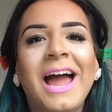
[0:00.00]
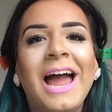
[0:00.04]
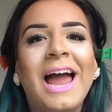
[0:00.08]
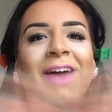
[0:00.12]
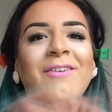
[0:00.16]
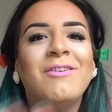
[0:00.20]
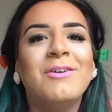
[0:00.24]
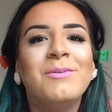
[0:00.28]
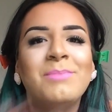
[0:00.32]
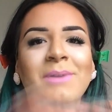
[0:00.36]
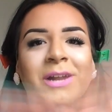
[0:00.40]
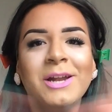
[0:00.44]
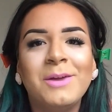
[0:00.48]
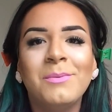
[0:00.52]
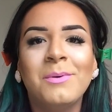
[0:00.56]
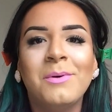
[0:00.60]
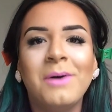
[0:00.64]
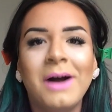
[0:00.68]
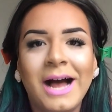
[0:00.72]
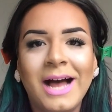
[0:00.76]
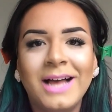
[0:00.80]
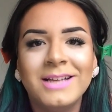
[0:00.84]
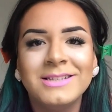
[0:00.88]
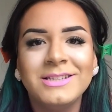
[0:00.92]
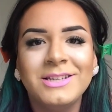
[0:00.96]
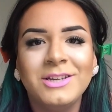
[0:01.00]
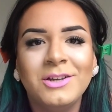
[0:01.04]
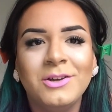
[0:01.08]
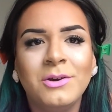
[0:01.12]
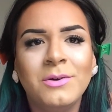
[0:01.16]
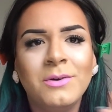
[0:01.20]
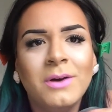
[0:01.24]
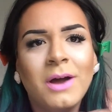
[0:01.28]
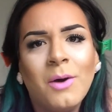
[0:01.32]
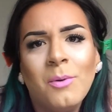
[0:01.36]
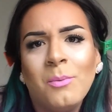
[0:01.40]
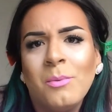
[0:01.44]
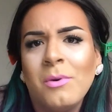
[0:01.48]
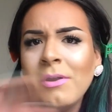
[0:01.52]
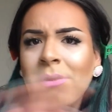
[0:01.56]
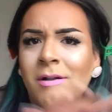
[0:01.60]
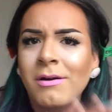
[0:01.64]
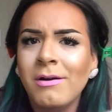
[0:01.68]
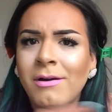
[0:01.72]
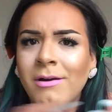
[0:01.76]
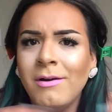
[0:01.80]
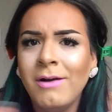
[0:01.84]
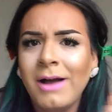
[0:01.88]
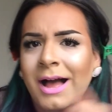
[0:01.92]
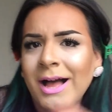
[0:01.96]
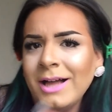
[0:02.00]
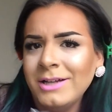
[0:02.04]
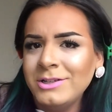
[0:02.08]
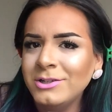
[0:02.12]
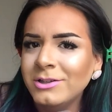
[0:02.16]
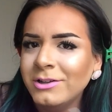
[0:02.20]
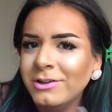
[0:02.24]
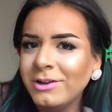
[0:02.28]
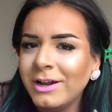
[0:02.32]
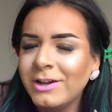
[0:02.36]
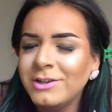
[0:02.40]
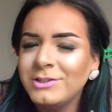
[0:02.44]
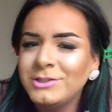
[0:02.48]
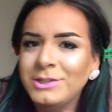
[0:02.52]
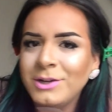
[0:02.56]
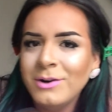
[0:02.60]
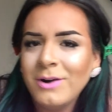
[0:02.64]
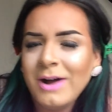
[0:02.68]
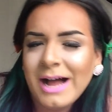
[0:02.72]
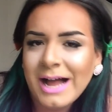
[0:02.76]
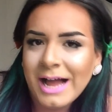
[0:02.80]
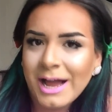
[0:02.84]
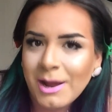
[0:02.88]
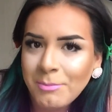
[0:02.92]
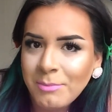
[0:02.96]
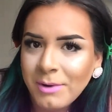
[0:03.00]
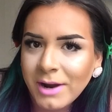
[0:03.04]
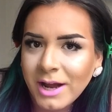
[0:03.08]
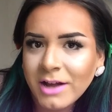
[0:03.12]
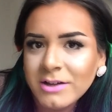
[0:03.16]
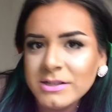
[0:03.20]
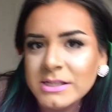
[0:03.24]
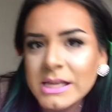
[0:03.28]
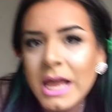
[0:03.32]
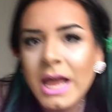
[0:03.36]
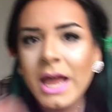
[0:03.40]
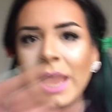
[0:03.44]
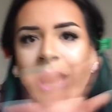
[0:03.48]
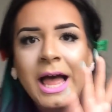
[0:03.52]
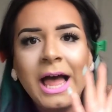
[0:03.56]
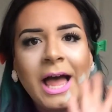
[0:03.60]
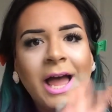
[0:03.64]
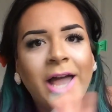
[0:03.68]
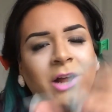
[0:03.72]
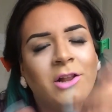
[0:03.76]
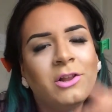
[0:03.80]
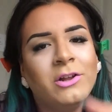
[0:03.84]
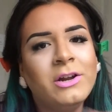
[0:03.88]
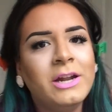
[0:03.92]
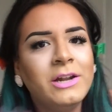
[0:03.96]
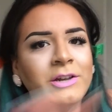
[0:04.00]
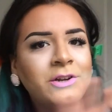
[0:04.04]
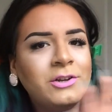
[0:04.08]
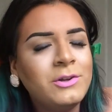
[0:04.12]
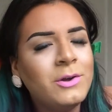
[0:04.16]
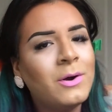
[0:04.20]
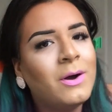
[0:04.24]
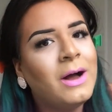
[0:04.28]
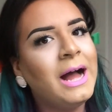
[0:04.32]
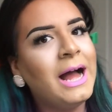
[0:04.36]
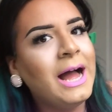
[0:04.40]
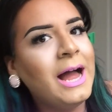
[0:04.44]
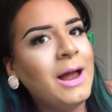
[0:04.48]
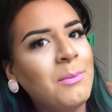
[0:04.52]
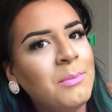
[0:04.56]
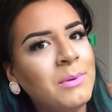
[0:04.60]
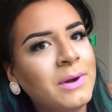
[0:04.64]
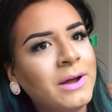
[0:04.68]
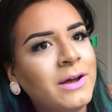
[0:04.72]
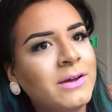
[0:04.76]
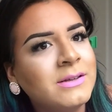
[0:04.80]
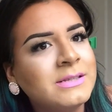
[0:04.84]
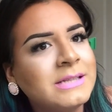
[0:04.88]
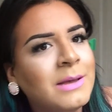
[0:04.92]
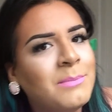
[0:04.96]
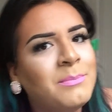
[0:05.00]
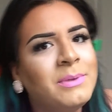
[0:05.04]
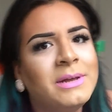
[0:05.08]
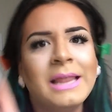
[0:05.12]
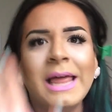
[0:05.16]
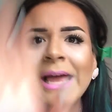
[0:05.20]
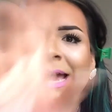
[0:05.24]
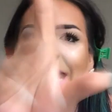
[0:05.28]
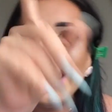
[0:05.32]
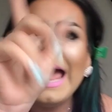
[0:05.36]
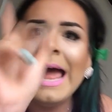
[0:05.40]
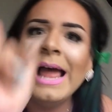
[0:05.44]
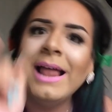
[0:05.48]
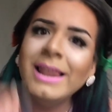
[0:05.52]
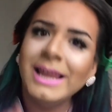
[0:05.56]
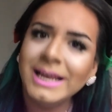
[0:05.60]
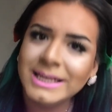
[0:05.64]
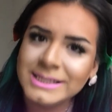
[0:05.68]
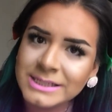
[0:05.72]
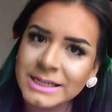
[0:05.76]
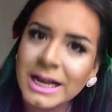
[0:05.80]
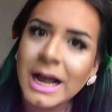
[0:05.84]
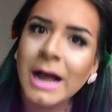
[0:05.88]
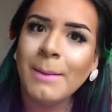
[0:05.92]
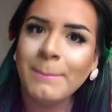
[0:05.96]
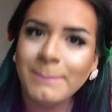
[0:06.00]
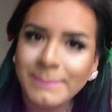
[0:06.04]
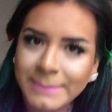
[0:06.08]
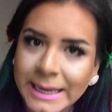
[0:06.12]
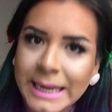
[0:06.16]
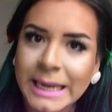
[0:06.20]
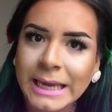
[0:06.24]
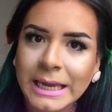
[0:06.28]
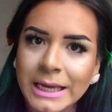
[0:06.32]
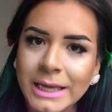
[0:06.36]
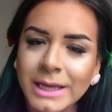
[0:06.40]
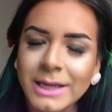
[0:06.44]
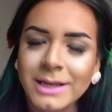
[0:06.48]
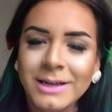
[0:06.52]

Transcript: everybody will ask you, girl, how do you learn how to do your eyebrows? How do you learn how to do your eyebrows? And be like, Alex taught me.